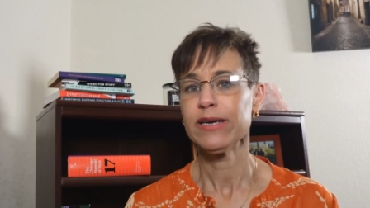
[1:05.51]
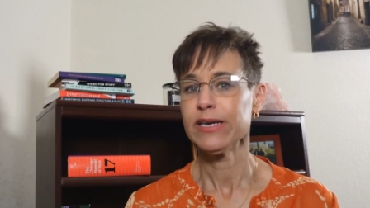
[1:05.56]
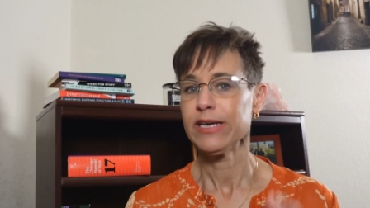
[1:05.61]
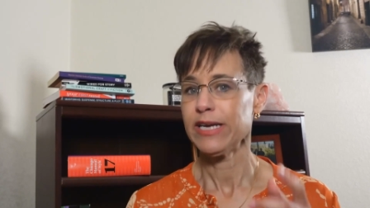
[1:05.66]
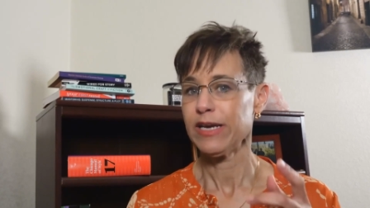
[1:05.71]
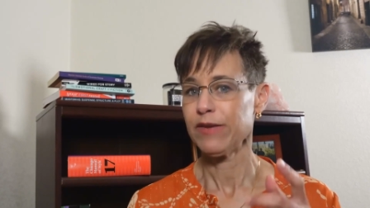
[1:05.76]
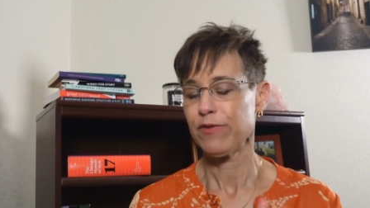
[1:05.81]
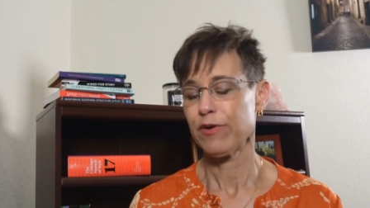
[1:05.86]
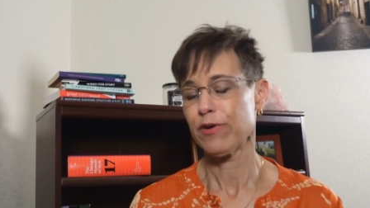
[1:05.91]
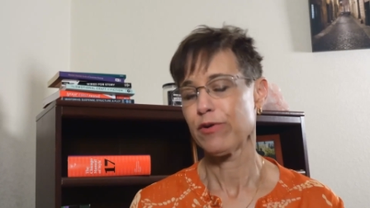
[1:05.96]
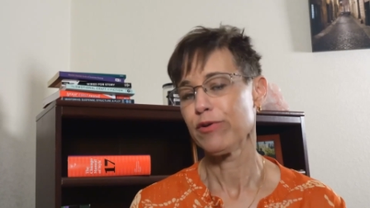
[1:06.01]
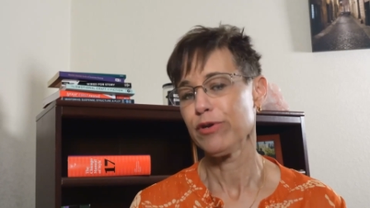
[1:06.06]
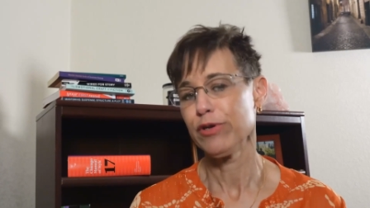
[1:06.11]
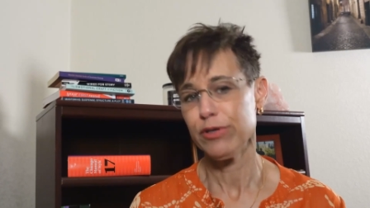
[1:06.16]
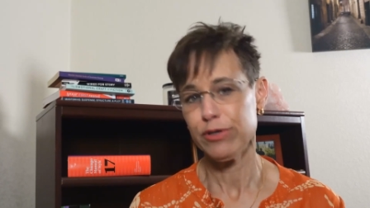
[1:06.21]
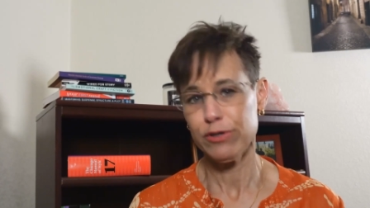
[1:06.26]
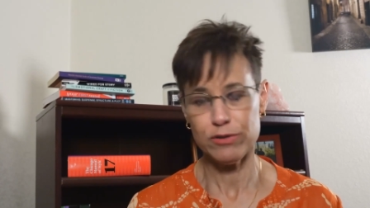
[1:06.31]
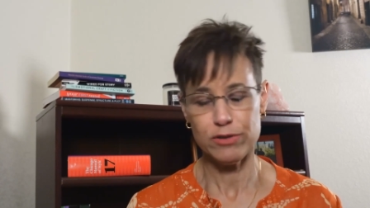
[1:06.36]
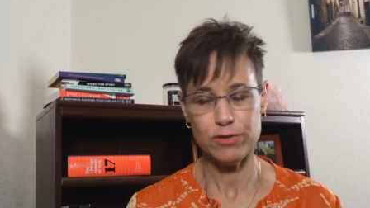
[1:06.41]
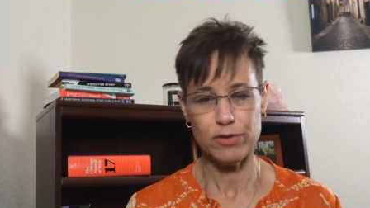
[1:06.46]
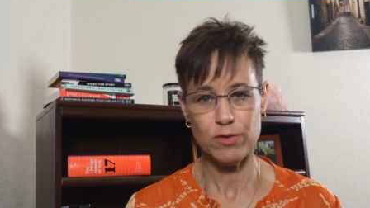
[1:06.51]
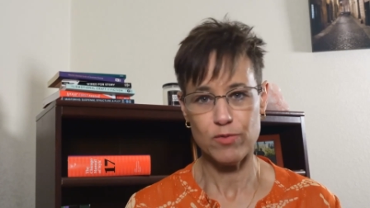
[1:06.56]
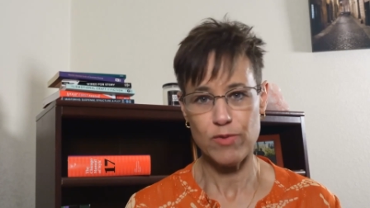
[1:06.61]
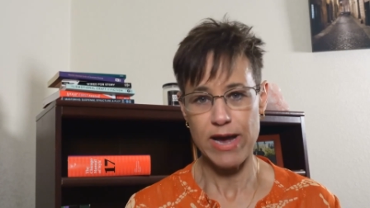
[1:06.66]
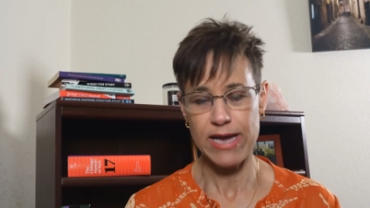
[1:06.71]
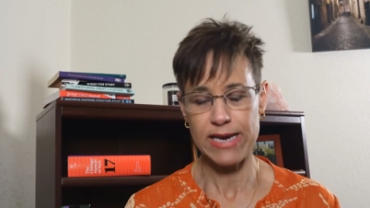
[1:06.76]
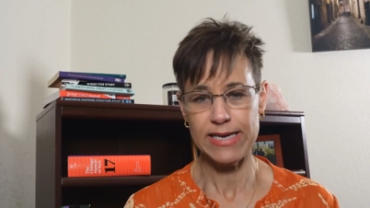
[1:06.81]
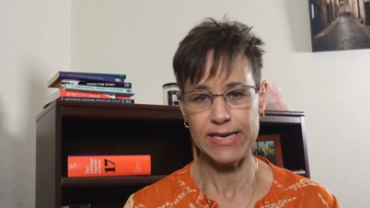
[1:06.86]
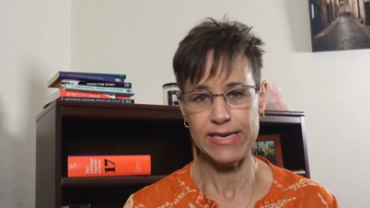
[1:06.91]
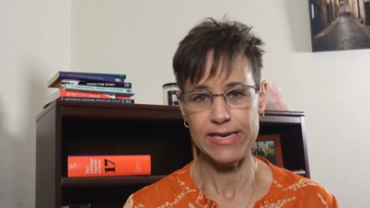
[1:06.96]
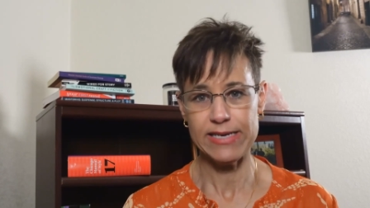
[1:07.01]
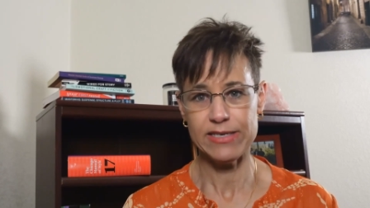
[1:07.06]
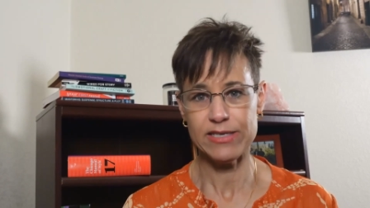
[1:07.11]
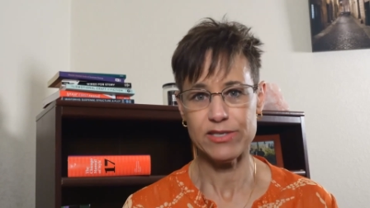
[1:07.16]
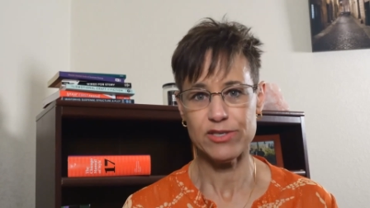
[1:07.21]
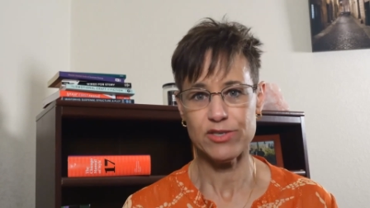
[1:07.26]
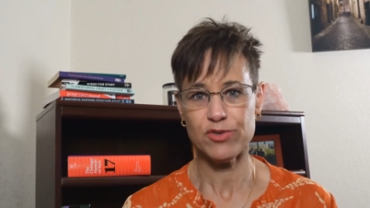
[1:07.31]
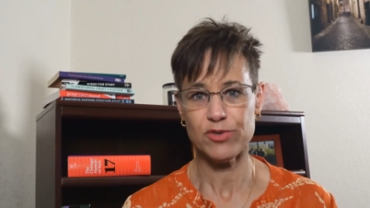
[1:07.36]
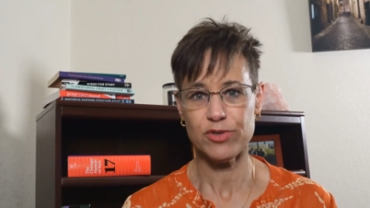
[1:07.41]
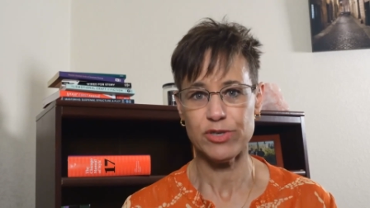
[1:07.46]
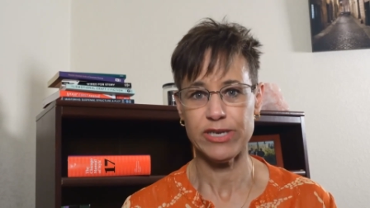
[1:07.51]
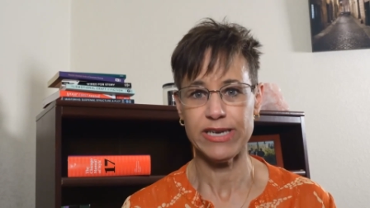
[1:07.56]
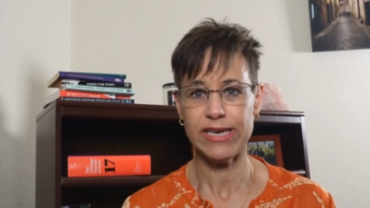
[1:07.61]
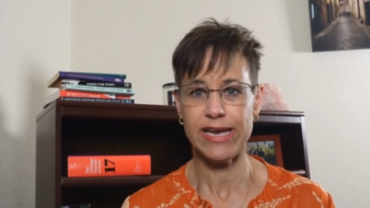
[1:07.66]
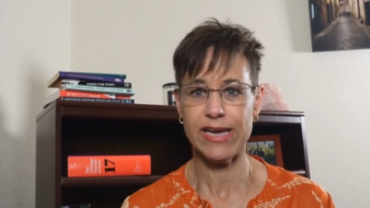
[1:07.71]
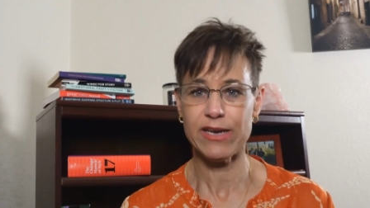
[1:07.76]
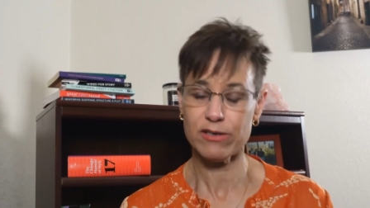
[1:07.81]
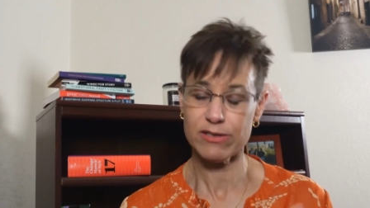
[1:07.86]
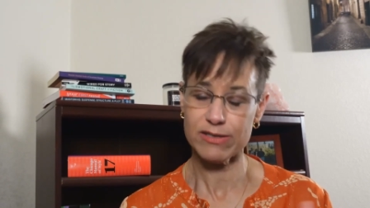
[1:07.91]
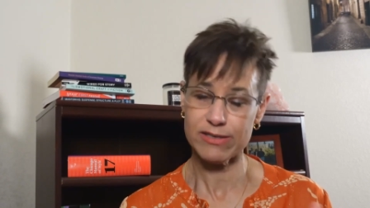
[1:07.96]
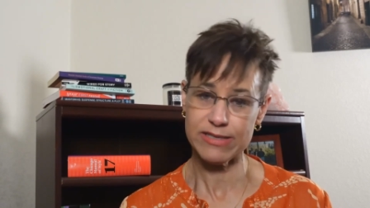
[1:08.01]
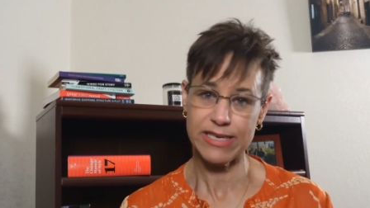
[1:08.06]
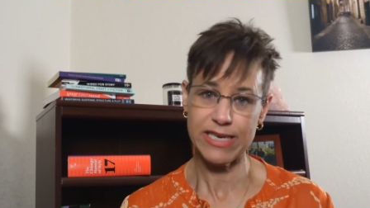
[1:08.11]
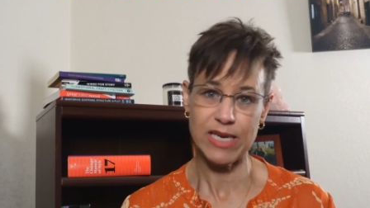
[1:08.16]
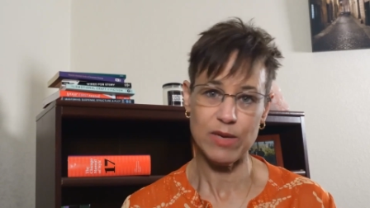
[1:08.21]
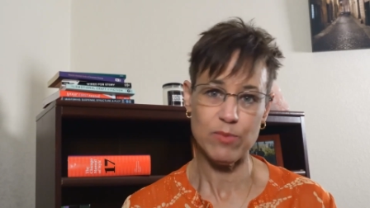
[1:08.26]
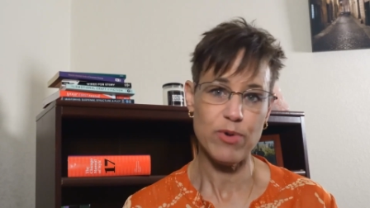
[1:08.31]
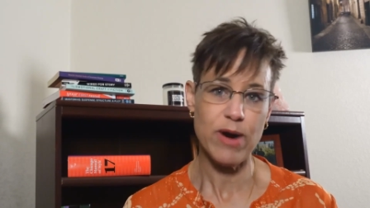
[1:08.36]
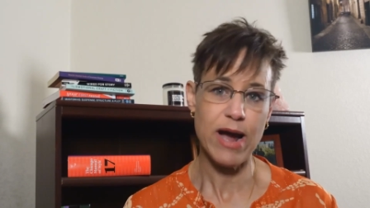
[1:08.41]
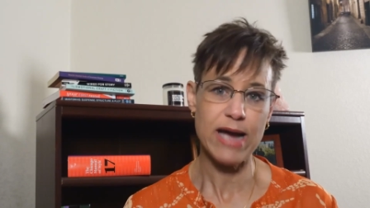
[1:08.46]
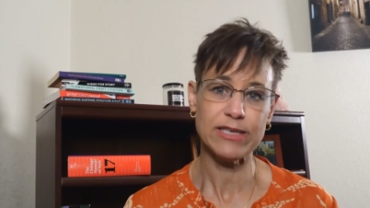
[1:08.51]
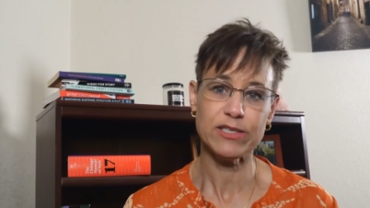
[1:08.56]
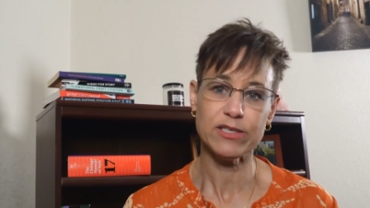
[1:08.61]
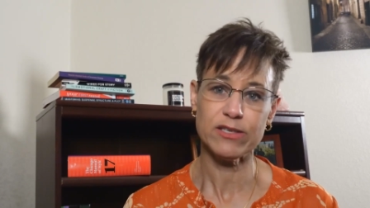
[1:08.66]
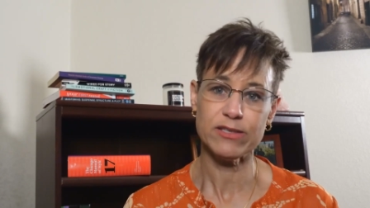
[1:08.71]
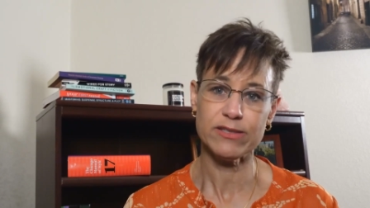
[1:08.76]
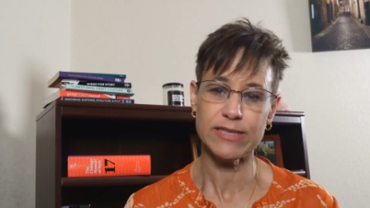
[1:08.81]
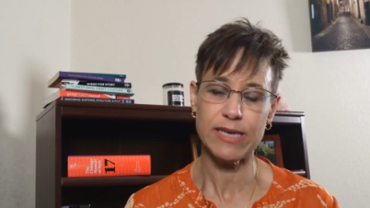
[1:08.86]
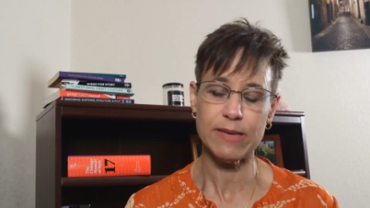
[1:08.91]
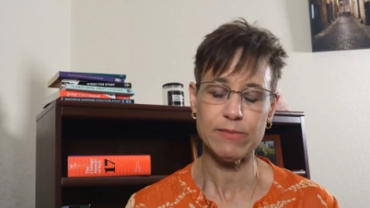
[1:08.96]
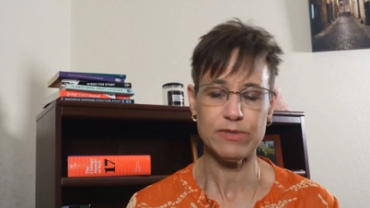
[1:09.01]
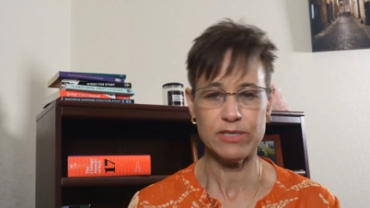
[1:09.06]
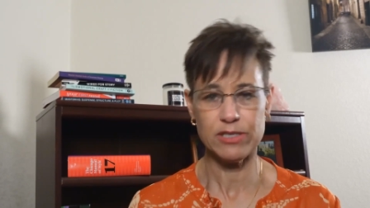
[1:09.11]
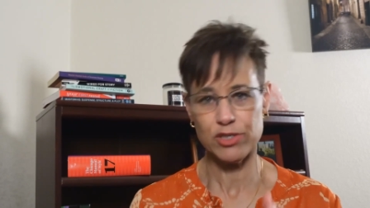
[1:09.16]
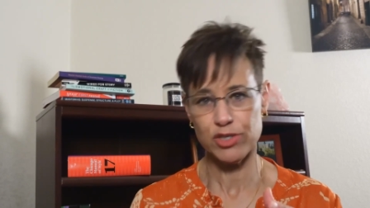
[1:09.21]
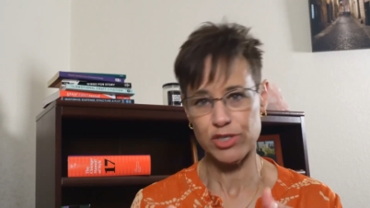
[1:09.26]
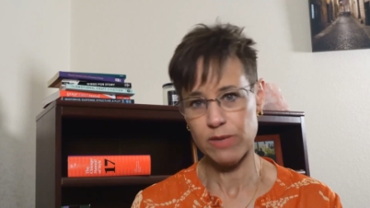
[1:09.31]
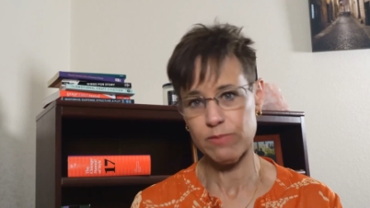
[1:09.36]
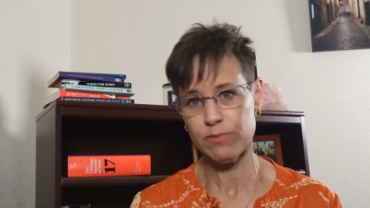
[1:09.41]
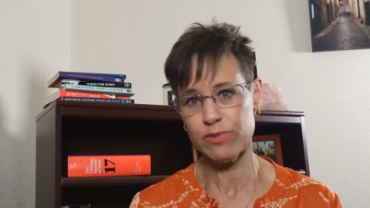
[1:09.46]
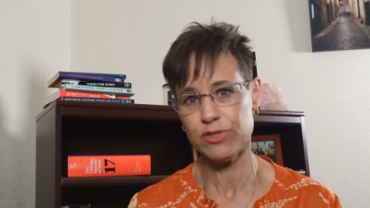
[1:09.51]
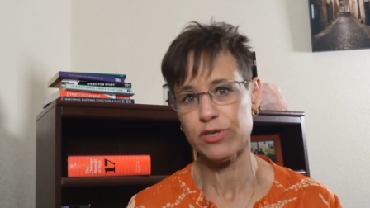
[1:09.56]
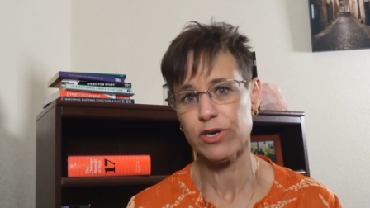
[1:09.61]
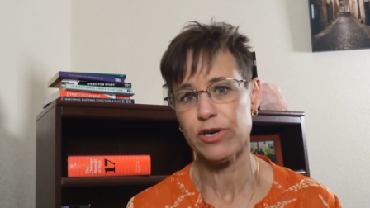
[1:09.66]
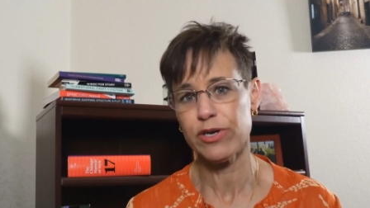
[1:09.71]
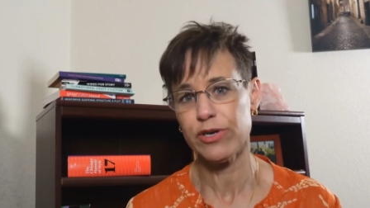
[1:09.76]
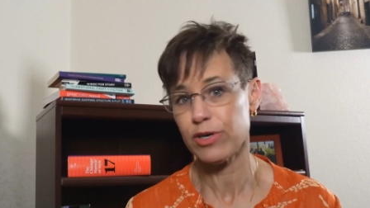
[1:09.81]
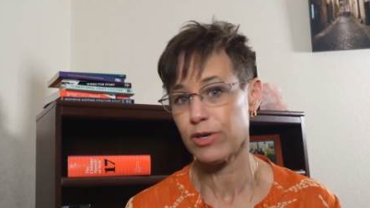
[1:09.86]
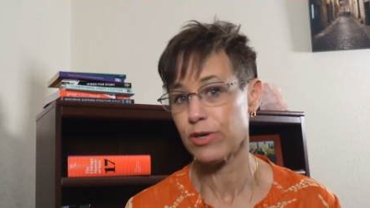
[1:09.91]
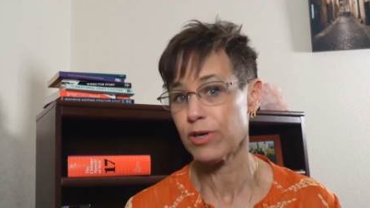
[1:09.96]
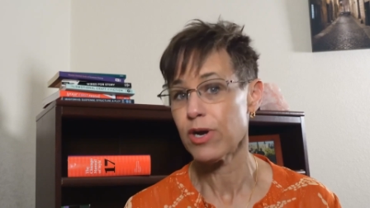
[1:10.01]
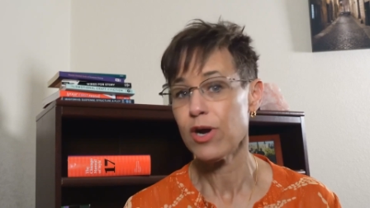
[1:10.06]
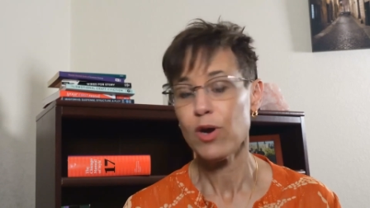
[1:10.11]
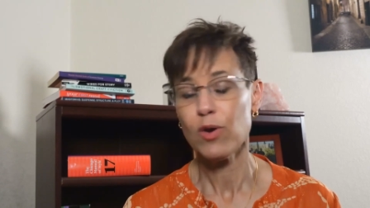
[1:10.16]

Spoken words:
If you're new to the writing industry and are seeking practical steps to jumpstart your